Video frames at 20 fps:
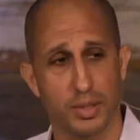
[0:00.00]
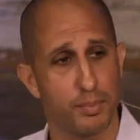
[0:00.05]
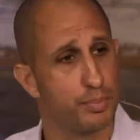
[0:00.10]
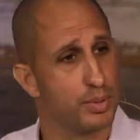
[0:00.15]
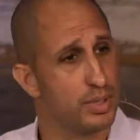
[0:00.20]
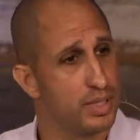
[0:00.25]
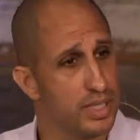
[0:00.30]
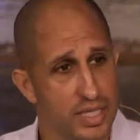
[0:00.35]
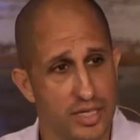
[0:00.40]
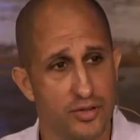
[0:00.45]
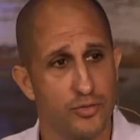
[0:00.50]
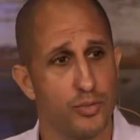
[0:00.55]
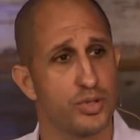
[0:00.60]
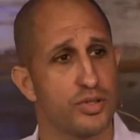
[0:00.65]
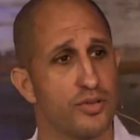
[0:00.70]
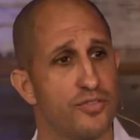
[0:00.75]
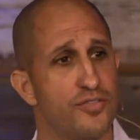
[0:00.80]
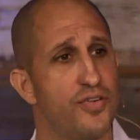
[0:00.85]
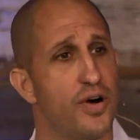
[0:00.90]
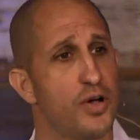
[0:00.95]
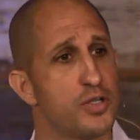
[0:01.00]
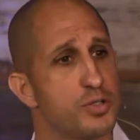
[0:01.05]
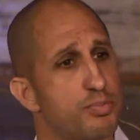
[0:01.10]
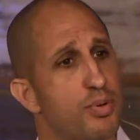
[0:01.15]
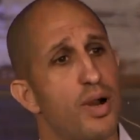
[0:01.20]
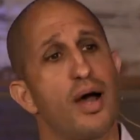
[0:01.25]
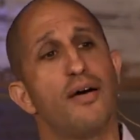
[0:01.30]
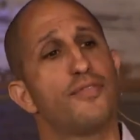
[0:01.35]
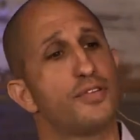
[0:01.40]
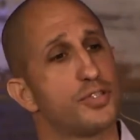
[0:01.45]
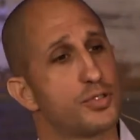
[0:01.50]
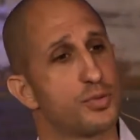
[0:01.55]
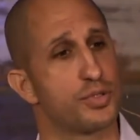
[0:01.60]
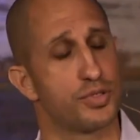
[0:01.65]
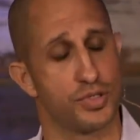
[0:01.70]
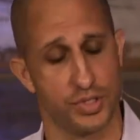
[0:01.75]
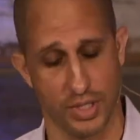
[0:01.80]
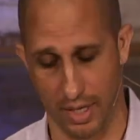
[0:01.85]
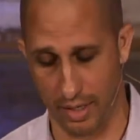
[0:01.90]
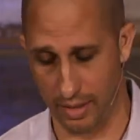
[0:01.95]
believed what the false prophets were
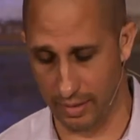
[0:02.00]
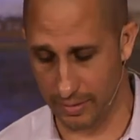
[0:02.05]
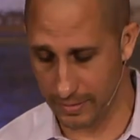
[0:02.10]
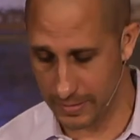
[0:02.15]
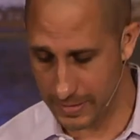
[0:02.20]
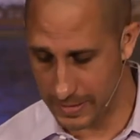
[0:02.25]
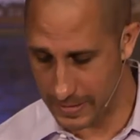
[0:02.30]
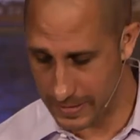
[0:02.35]
saying.